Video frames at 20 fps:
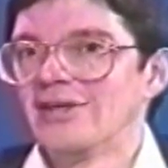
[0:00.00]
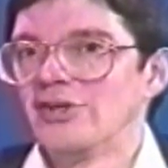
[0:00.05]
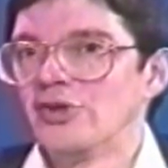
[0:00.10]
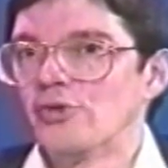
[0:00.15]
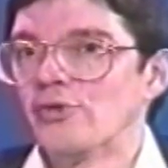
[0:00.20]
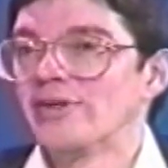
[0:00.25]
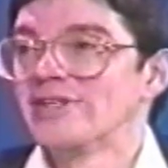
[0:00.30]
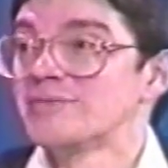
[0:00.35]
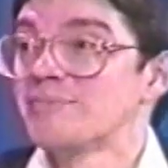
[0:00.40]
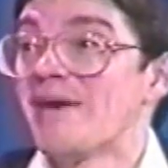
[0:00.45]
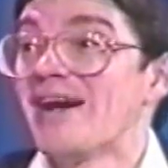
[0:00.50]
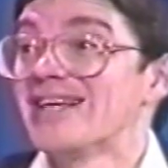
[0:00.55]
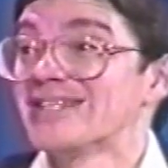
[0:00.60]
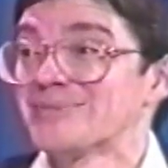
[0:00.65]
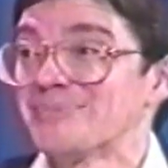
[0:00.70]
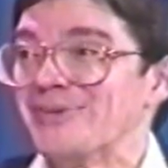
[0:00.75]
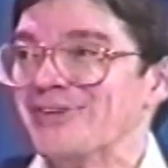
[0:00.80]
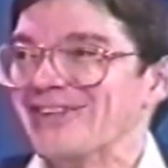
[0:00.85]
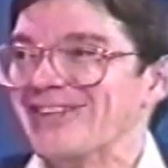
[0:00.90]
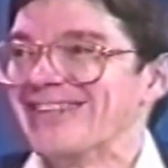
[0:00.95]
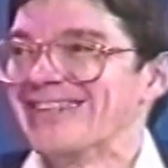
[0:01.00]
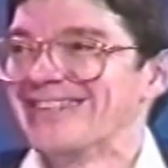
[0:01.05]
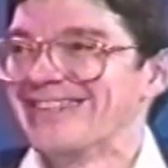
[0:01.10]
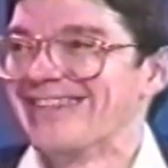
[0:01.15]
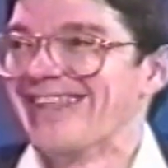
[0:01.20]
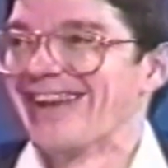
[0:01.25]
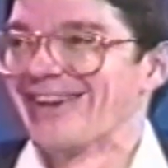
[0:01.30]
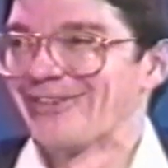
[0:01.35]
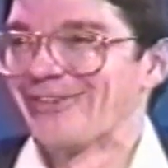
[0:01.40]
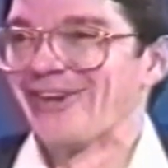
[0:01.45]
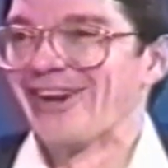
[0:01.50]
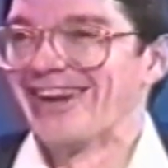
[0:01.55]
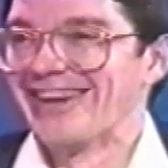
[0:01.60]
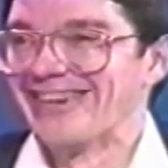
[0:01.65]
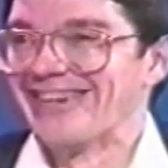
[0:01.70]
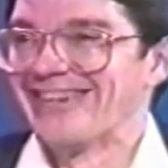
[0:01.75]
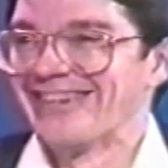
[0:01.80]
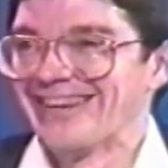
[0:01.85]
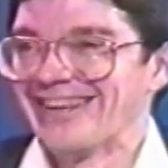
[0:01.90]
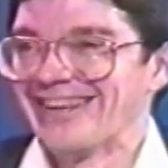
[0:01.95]
you're responsible for that
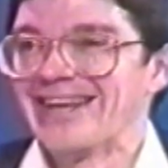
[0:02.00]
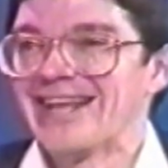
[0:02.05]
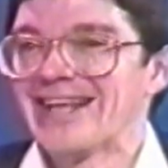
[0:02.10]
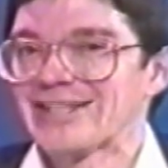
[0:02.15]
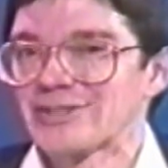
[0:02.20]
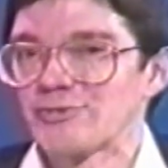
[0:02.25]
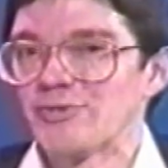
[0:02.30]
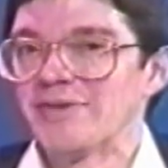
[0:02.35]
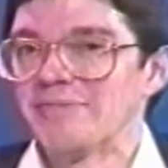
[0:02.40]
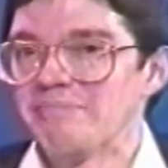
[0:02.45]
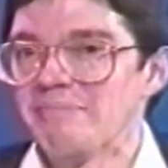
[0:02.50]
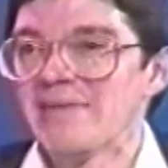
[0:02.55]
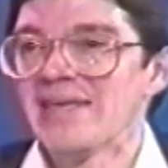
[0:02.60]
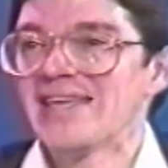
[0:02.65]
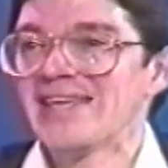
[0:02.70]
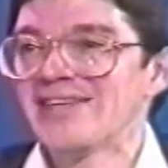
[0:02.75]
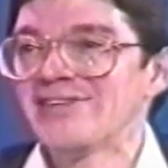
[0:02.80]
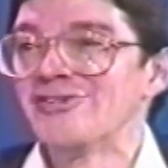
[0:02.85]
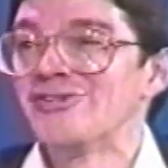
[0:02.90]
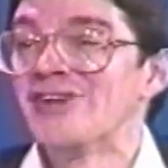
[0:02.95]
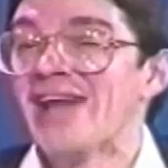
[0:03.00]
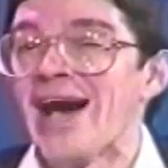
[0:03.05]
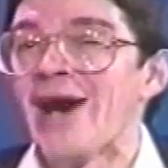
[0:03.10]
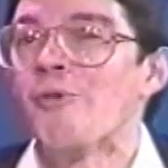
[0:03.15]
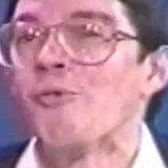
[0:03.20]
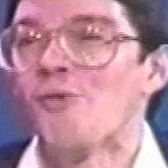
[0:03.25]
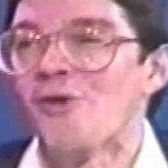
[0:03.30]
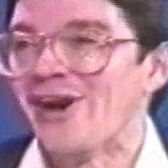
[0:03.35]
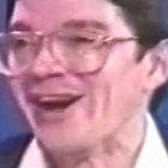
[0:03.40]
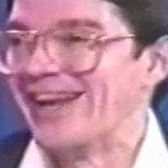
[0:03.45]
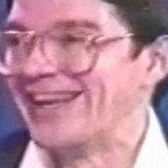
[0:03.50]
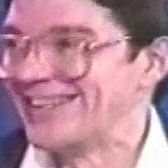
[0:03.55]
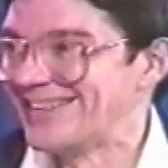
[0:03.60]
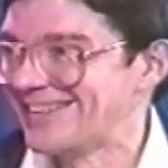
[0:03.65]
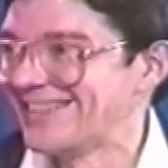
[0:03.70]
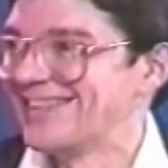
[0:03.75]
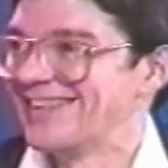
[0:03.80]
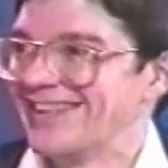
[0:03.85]
creator. And that's what men do not want.